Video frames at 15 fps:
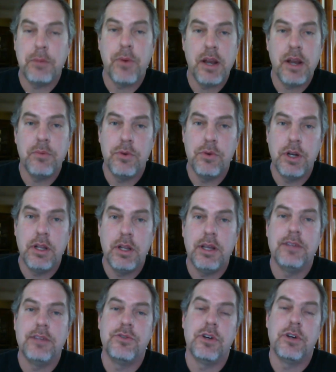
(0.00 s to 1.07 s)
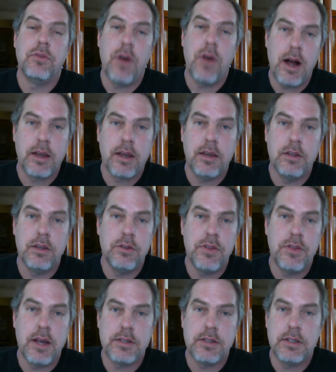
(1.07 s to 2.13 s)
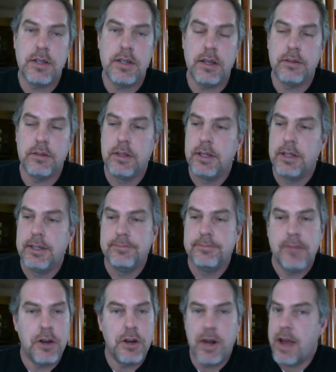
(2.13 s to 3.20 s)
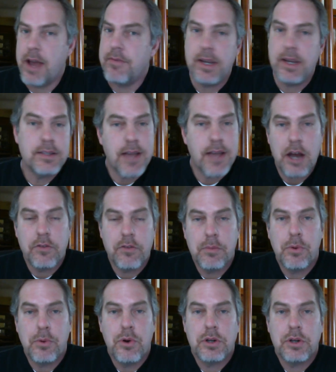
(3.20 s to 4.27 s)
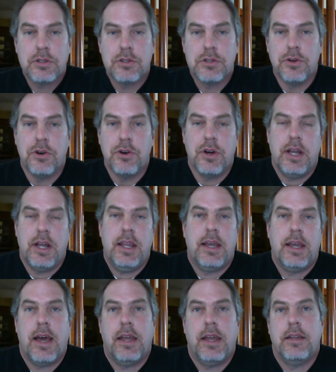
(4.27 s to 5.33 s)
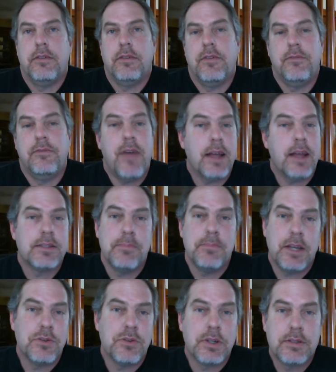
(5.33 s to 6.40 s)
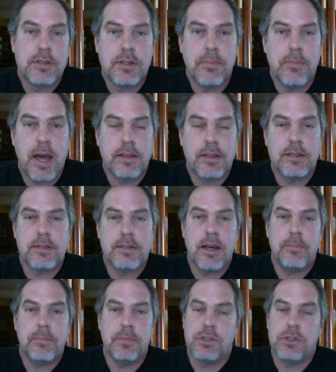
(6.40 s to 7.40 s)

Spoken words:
Brandon Wood is going to rock in 2010. I don't have any scouting reports or any kind of advanced metrics to back this up.